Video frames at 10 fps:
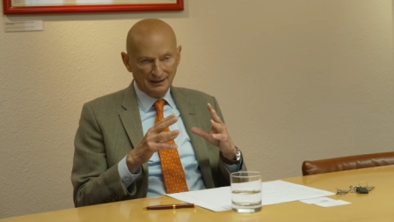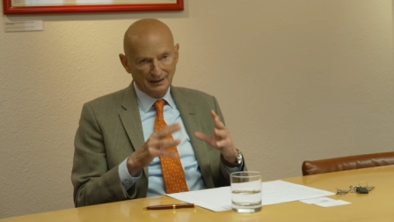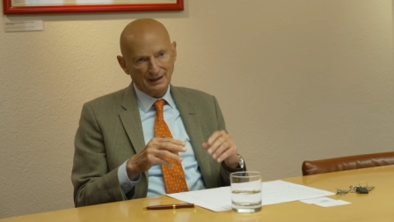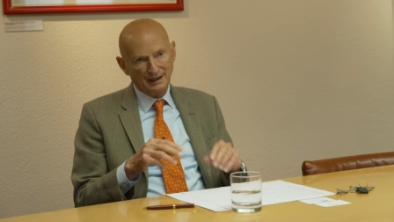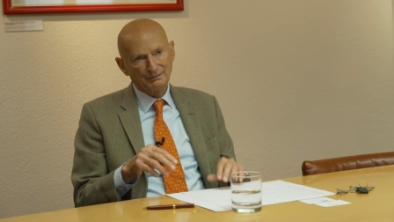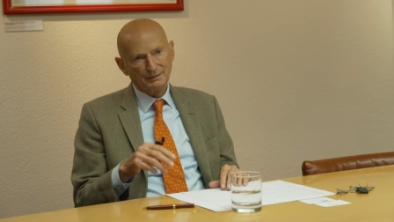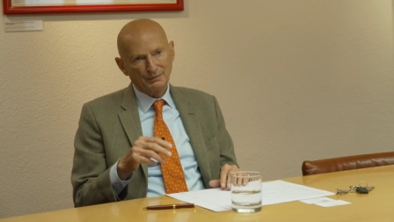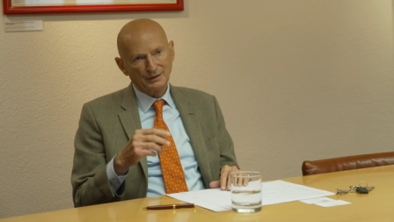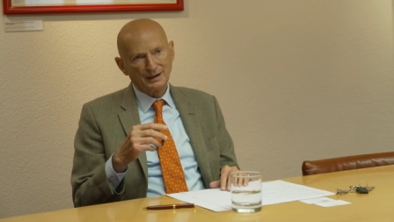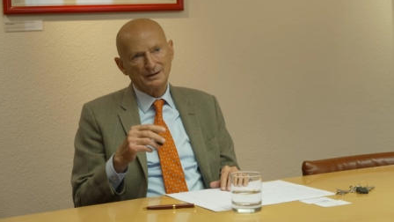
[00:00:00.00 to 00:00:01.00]
that
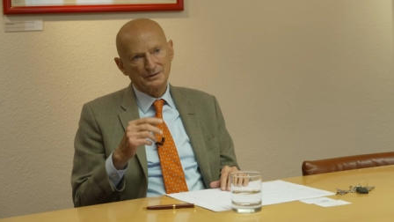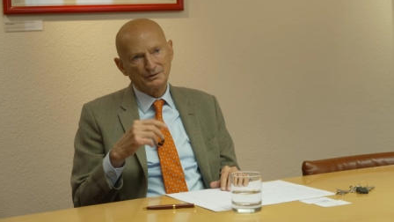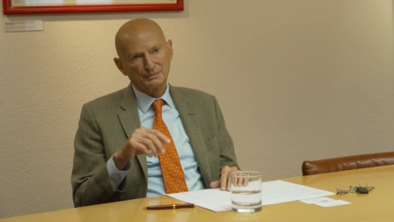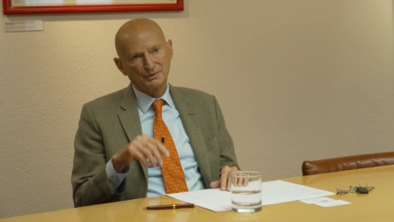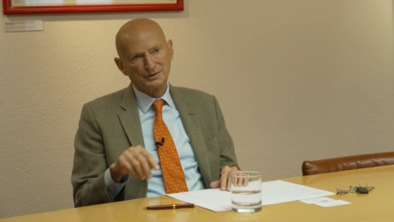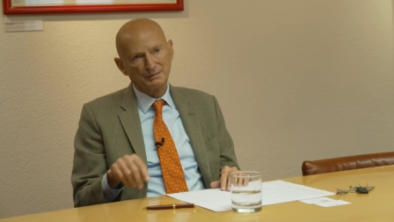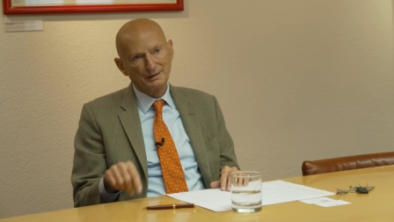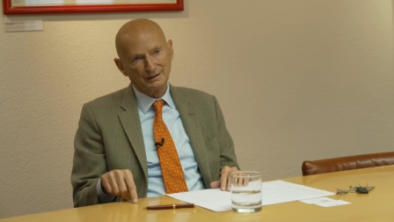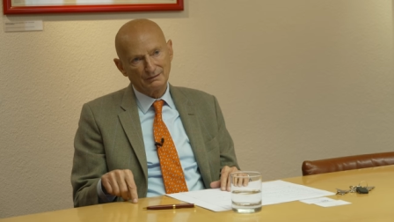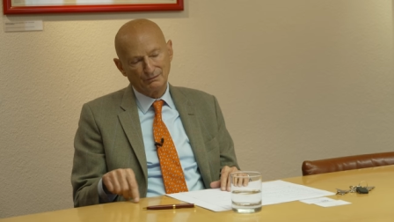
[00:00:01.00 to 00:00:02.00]
everybody has
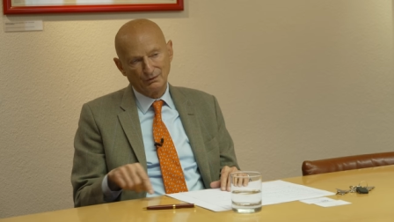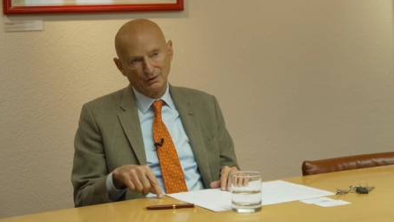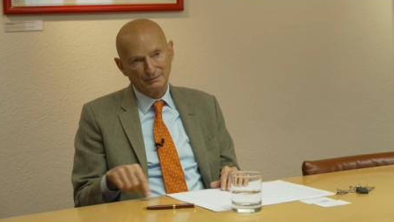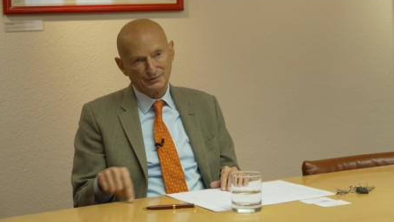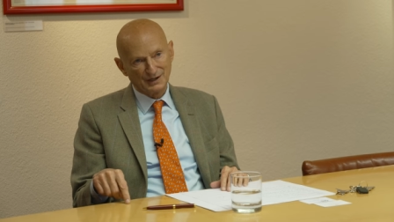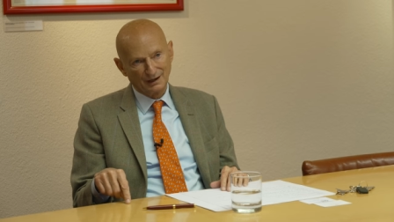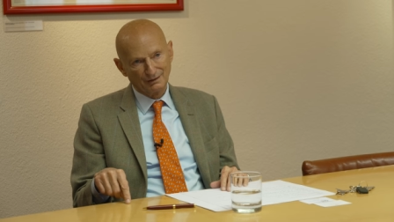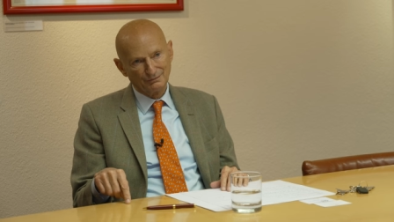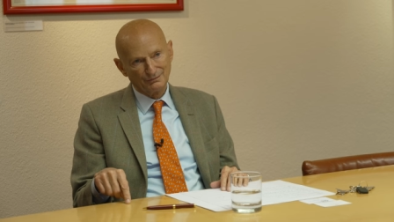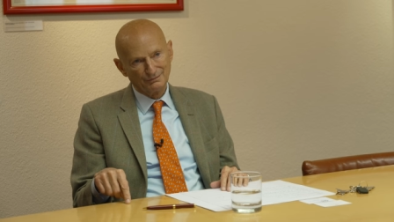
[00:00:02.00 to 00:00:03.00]
responsibility for
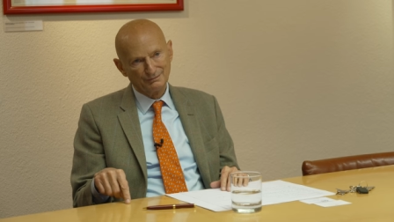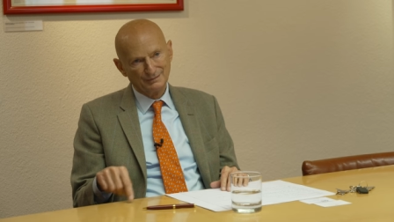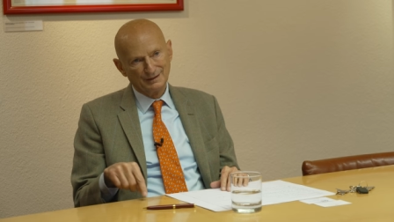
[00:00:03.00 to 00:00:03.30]
himself